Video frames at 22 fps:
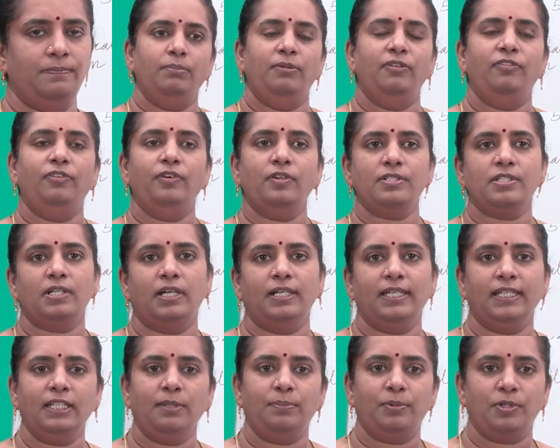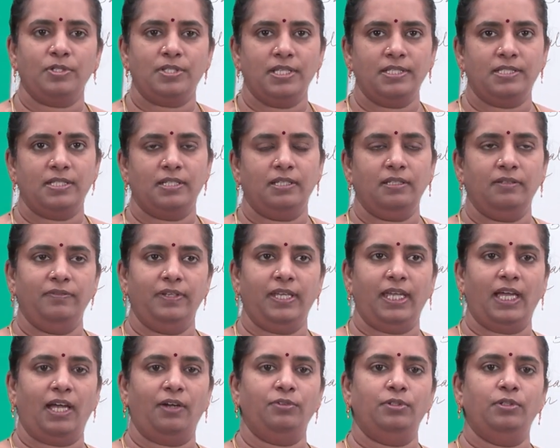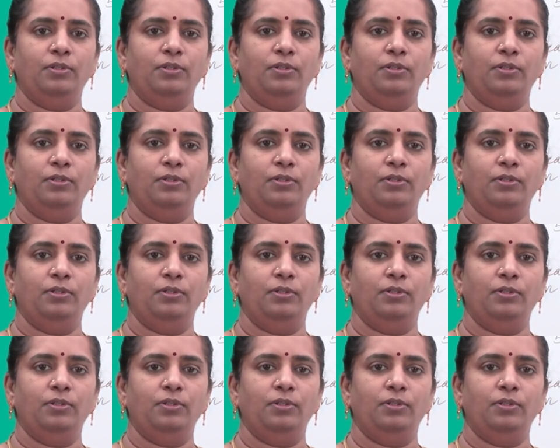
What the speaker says: Before starting the procedure, we have